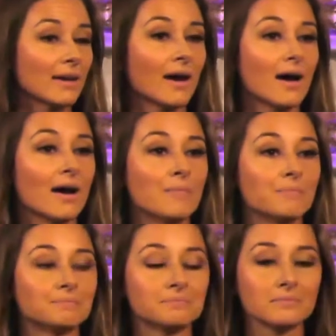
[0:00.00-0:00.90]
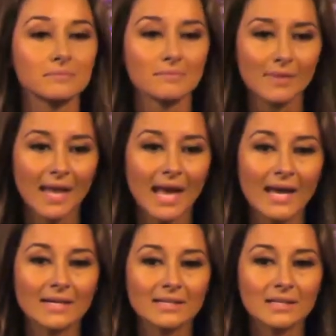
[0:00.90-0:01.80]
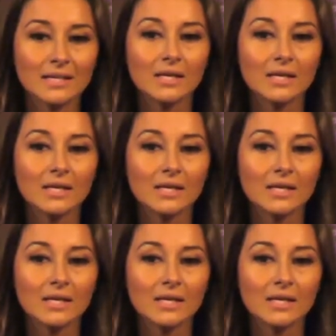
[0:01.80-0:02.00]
And